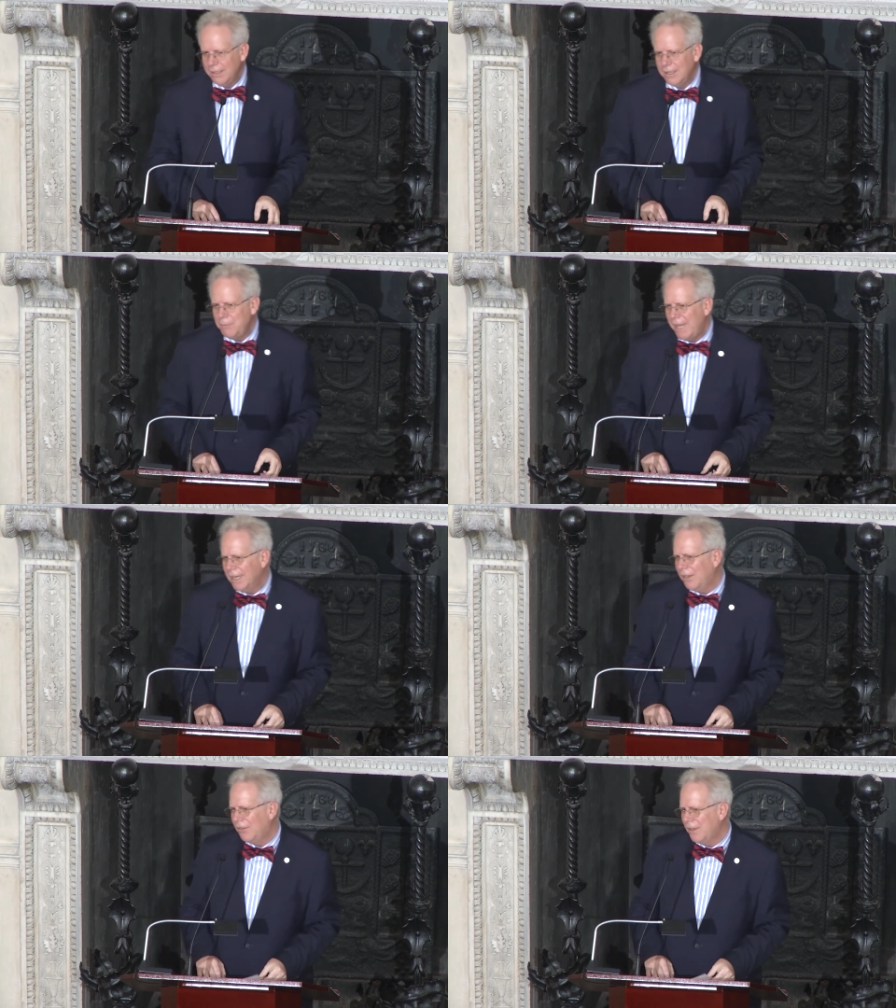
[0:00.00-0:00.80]
And
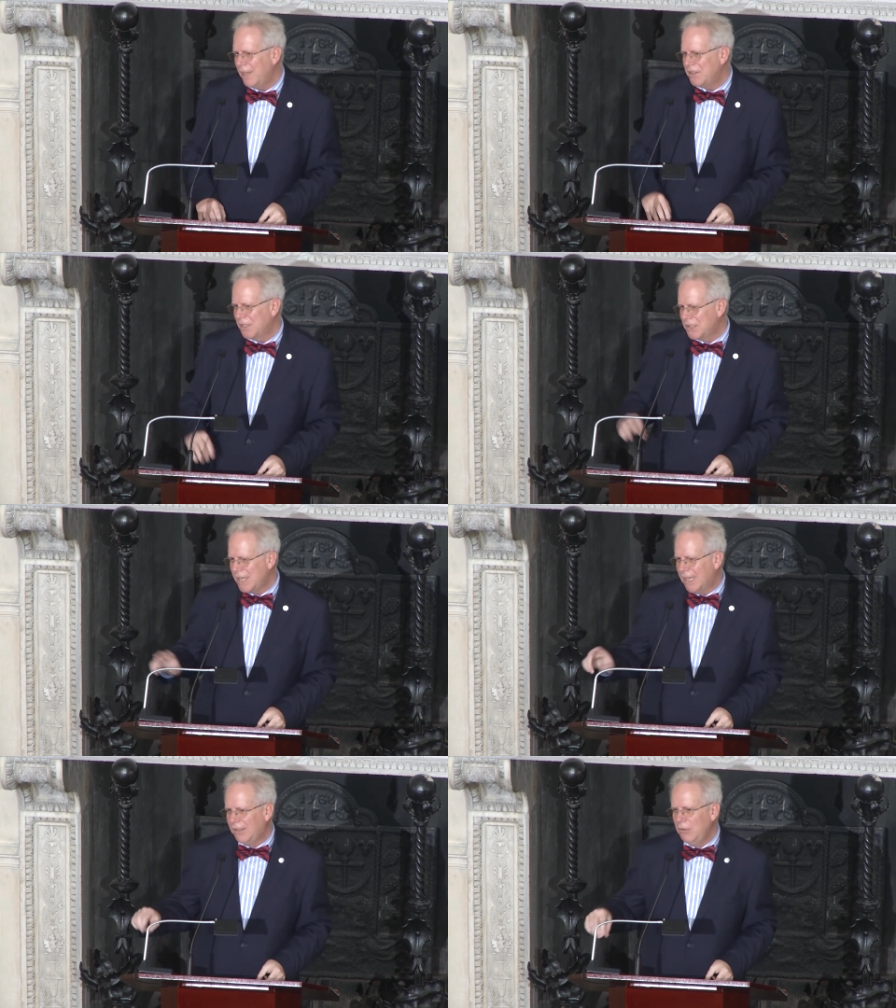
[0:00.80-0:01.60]
Backus said, "That's
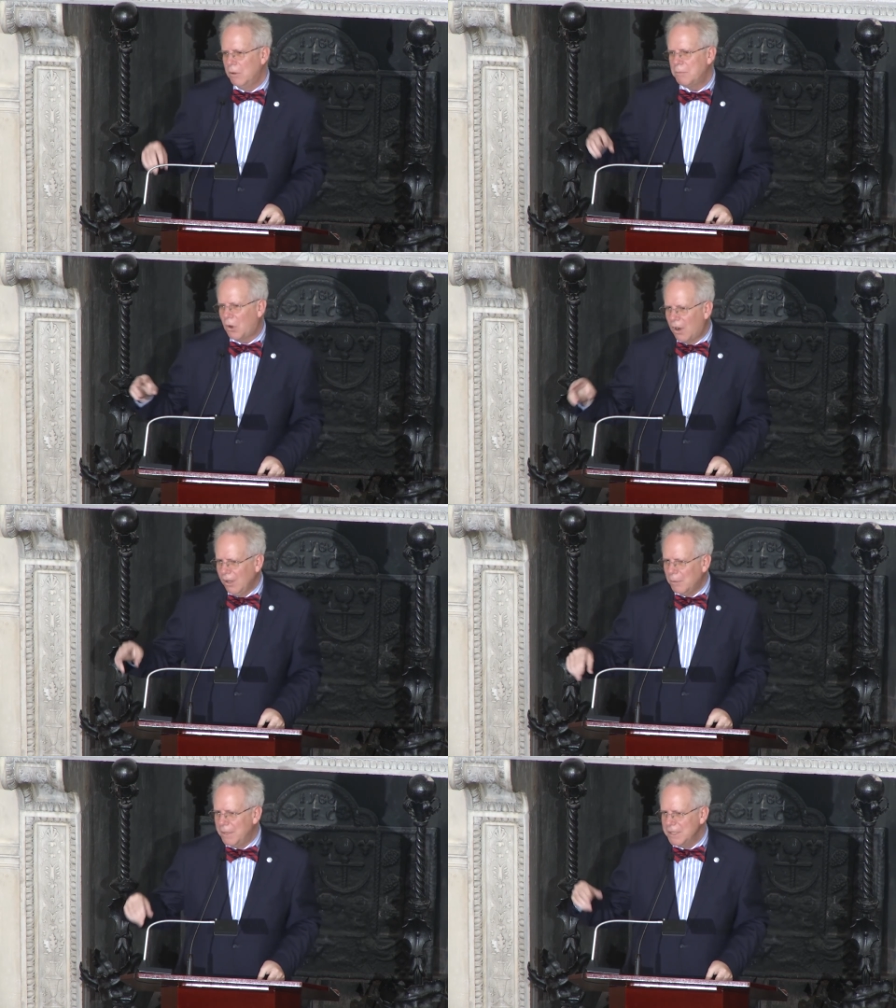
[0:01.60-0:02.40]
exactly what
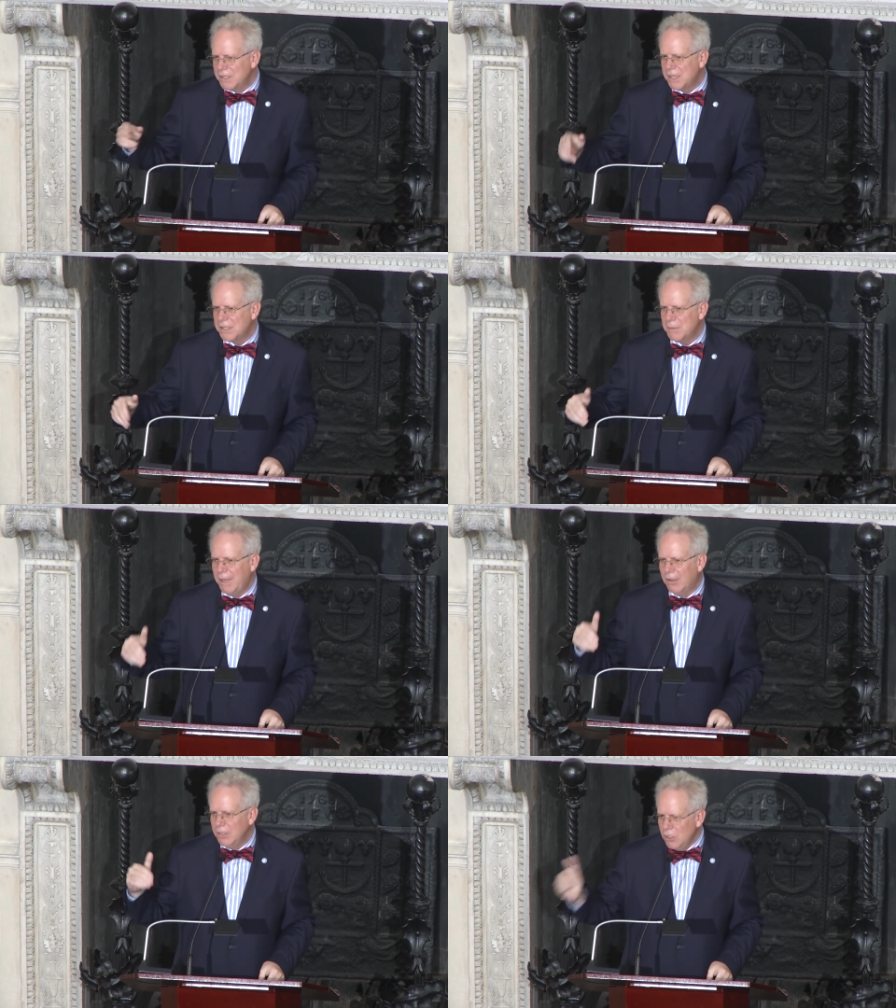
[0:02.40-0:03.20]
Parliament says
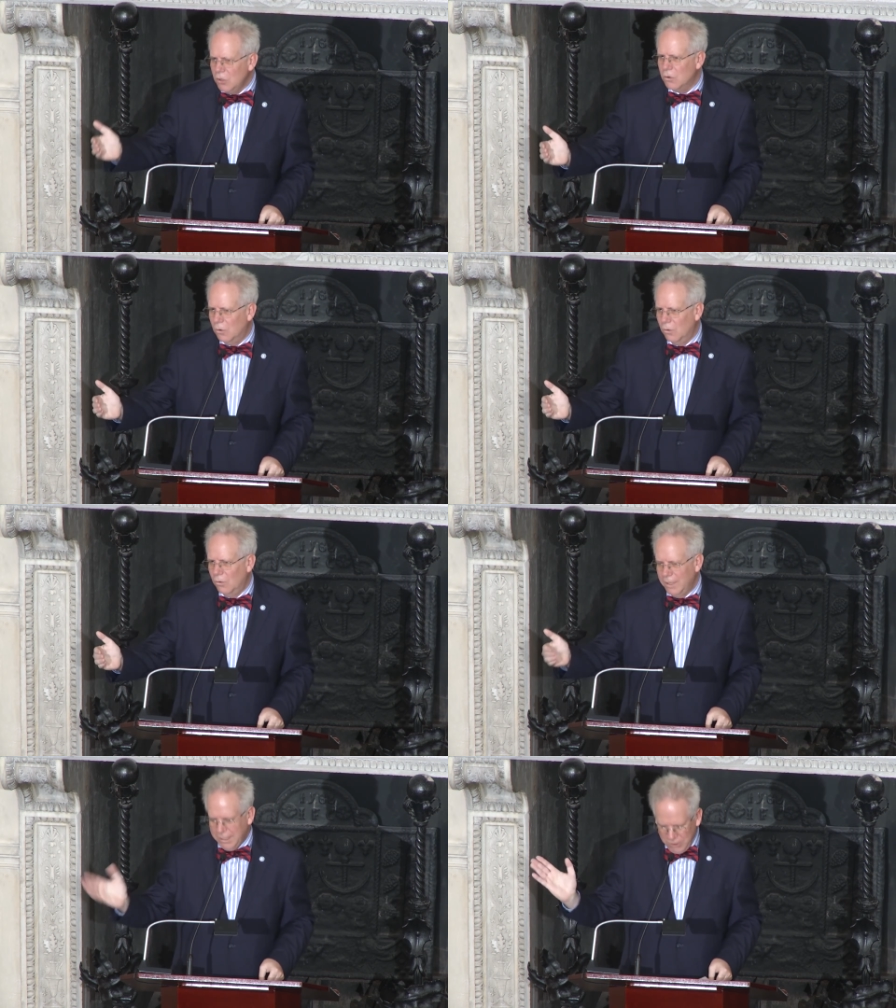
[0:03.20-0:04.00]
about you
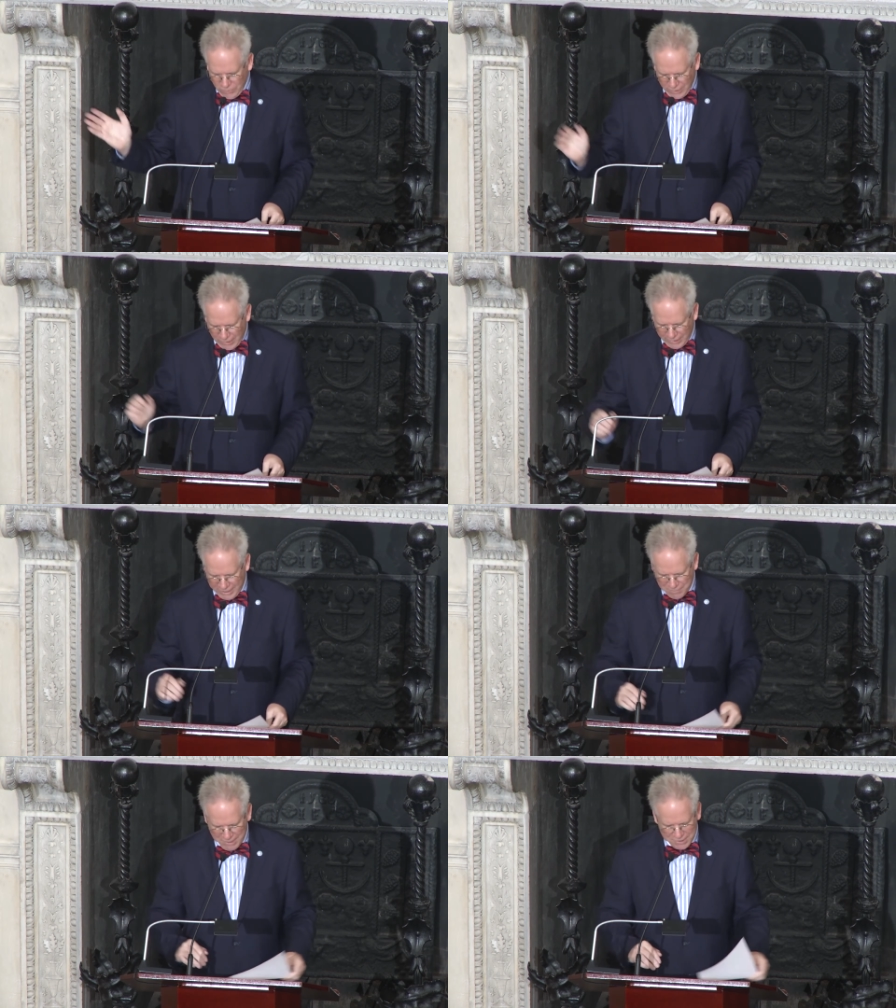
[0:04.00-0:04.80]
and your
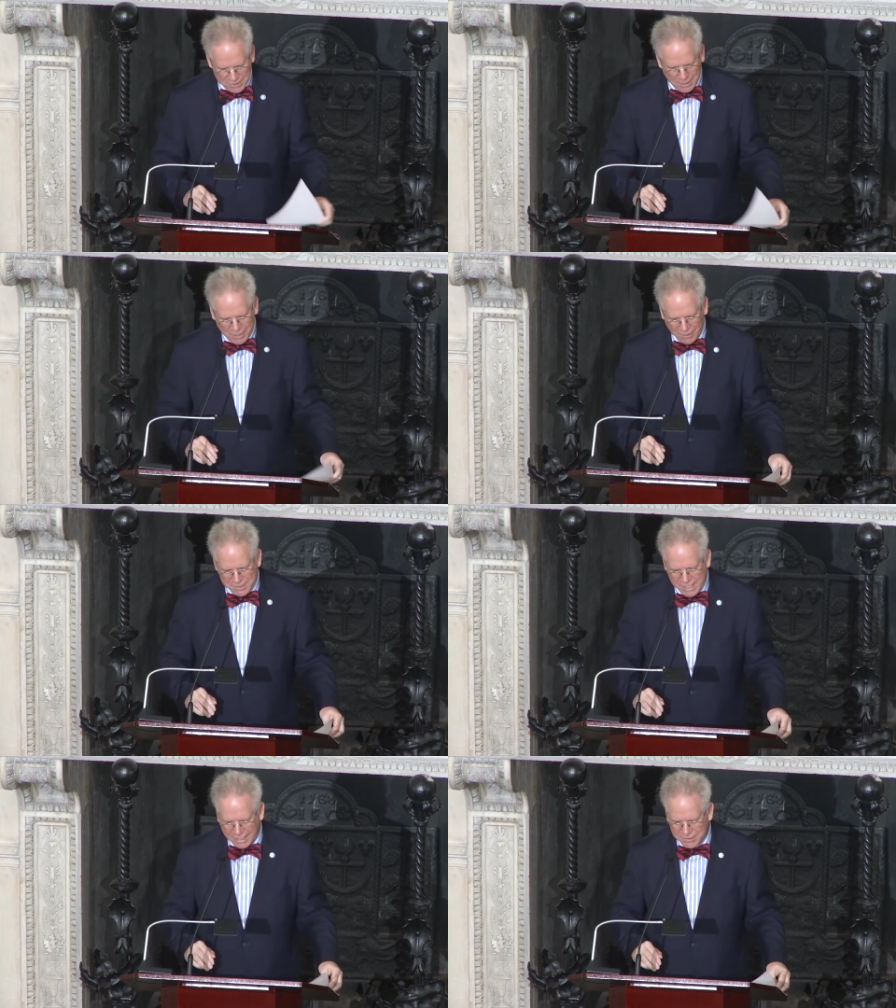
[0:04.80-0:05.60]
arguments
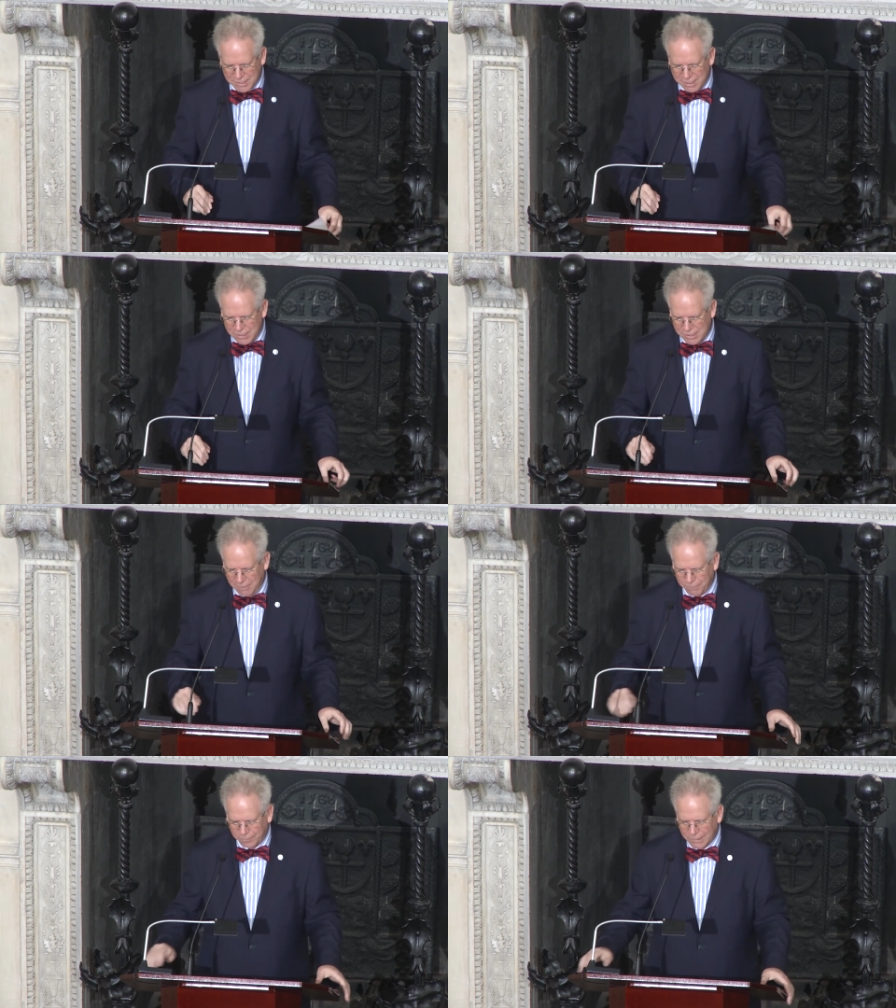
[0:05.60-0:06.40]
about taxation."